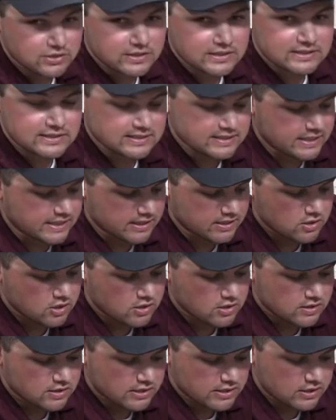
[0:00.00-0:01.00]
you can see,
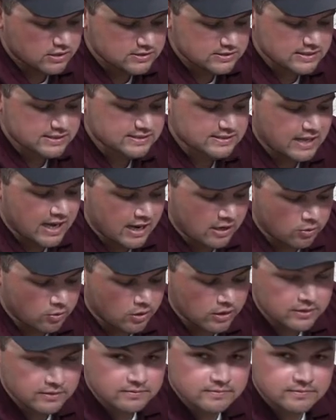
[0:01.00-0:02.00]
here's the stock
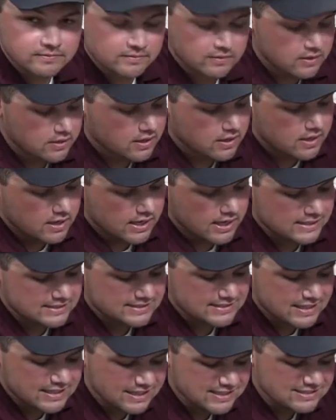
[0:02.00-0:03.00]
one. It's,
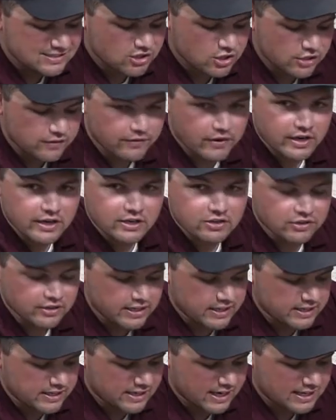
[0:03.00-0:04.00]
it doesn't look very
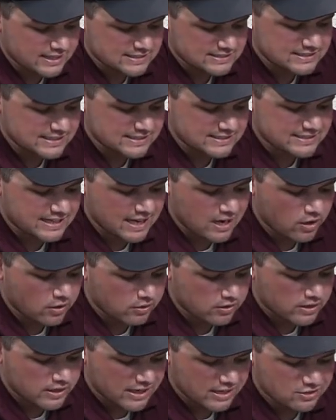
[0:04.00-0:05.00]
clean, it kind of sticks
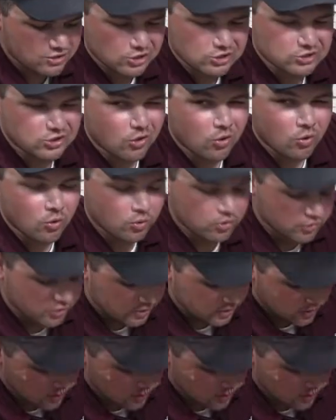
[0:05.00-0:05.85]
out, it looks old.